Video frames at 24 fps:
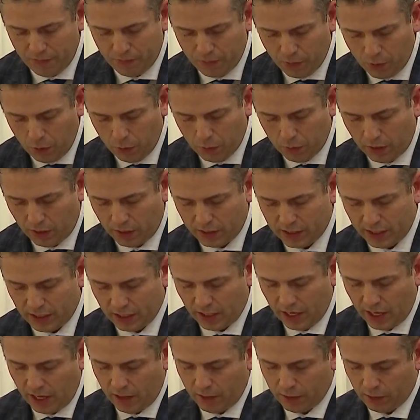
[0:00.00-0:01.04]
forward
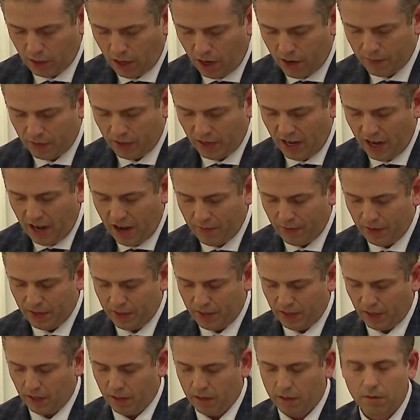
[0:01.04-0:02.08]
covered
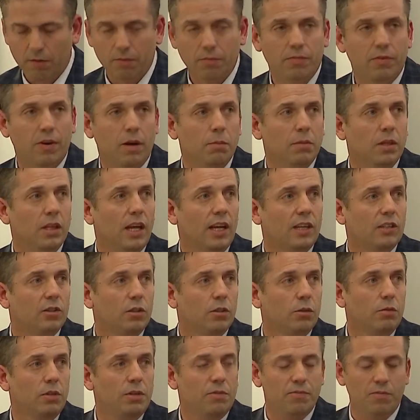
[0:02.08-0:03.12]
everything from
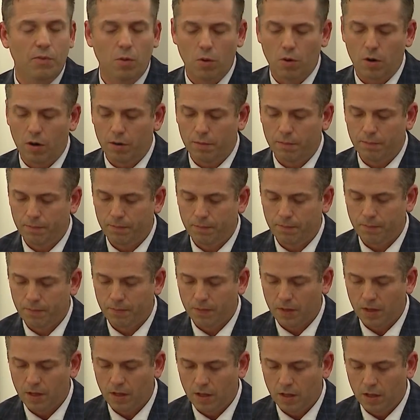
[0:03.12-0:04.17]
electoral reform
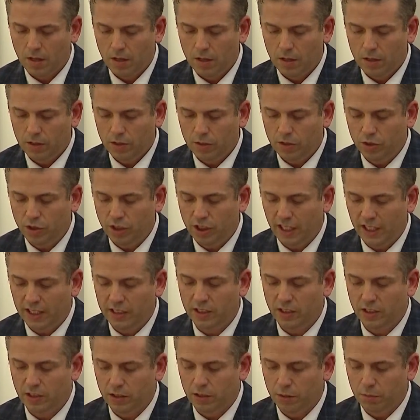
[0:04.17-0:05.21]
to
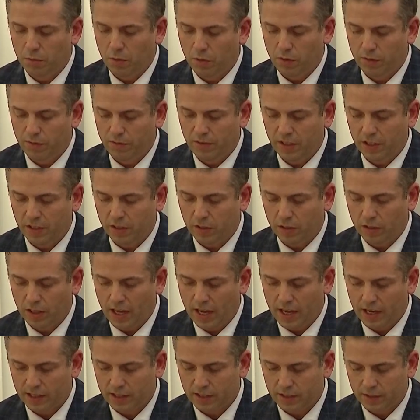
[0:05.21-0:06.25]
changes to the Motor Vehicle
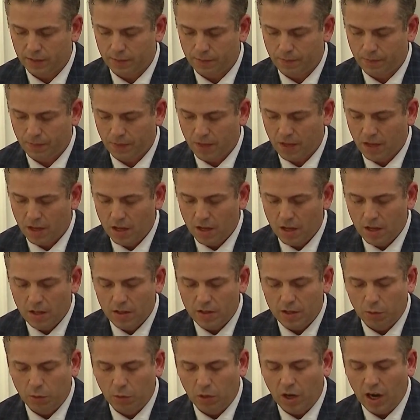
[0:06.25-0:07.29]
Act.
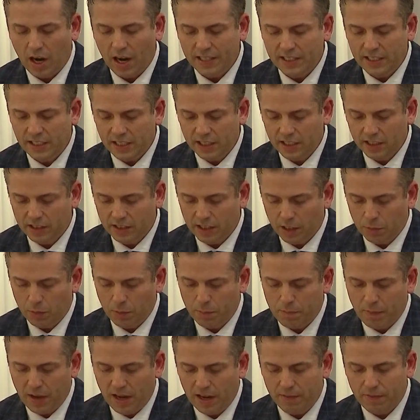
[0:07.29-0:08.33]
There were ideas that
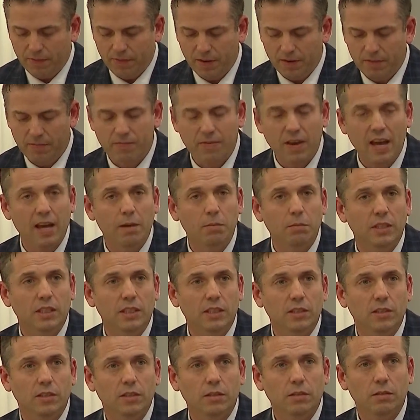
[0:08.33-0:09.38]
would benefit
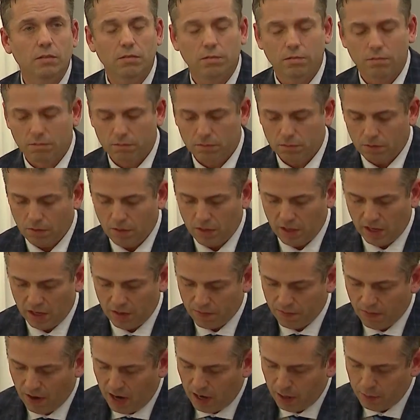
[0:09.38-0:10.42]
families, the
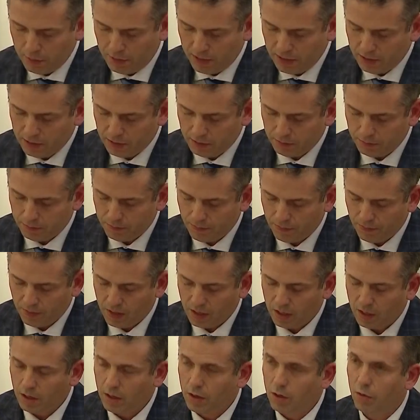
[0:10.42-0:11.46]
environment,
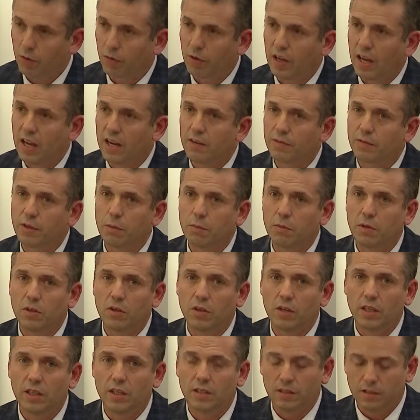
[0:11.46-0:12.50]
creative
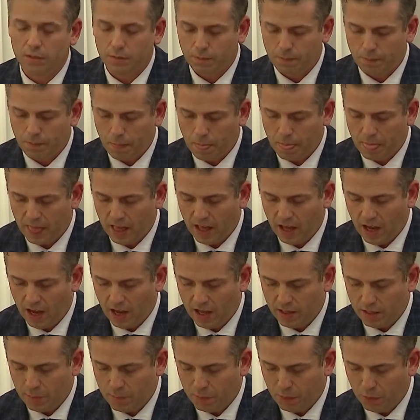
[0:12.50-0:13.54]
communities,
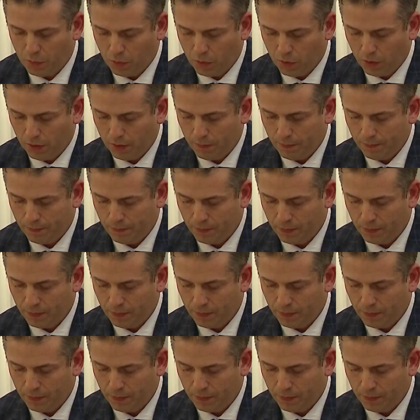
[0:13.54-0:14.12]
and the poor.